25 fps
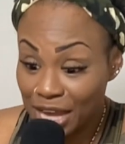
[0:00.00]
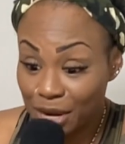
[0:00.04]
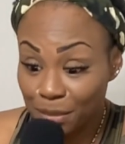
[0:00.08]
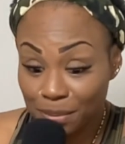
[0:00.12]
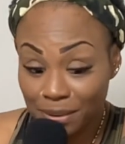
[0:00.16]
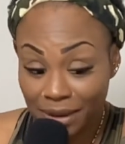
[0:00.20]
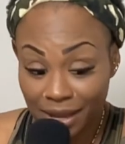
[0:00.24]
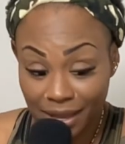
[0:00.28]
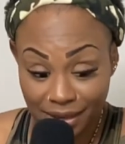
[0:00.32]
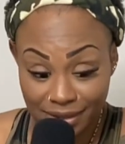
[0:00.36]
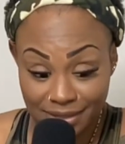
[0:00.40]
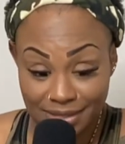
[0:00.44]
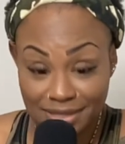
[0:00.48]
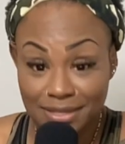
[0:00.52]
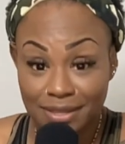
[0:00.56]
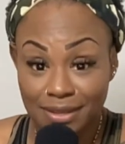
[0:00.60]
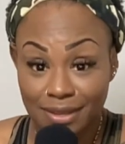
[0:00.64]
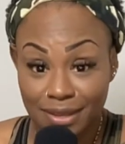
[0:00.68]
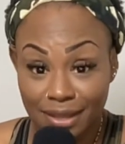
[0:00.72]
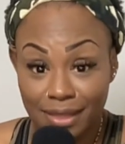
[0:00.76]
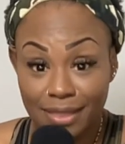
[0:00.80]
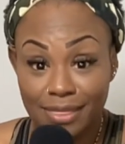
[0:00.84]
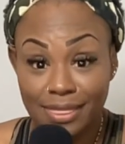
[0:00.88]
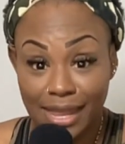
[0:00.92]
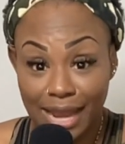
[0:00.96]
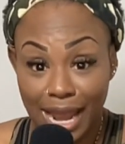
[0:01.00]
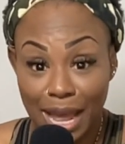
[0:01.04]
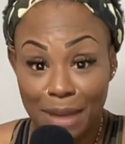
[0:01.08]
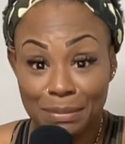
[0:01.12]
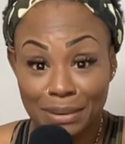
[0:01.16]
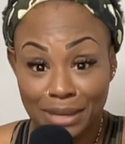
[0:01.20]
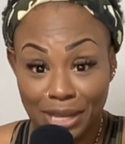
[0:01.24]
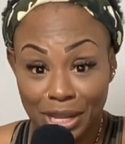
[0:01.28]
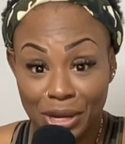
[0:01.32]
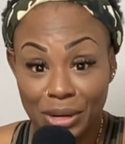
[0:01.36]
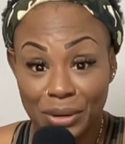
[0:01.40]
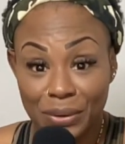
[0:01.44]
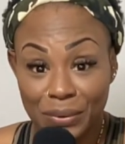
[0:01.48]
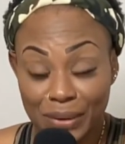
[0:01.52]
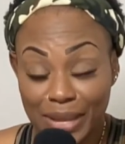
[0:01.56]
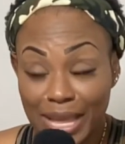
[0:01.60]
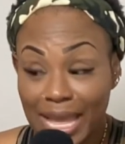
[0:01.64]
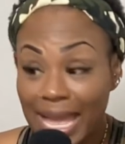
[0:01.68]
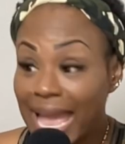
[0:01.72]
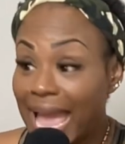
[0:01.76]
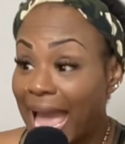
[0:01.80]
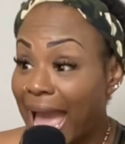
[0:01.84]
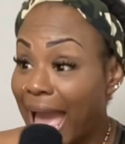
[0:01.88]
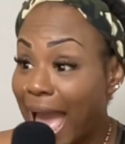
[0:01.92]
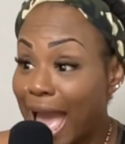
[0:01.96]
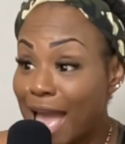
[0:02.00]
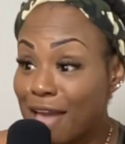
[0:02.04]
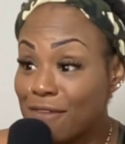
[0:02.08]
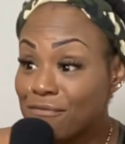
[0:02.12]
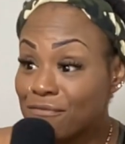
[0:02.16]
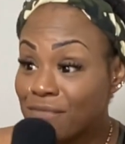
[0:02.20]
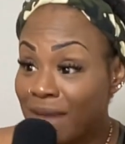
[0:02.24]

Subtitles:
a place that I belong. And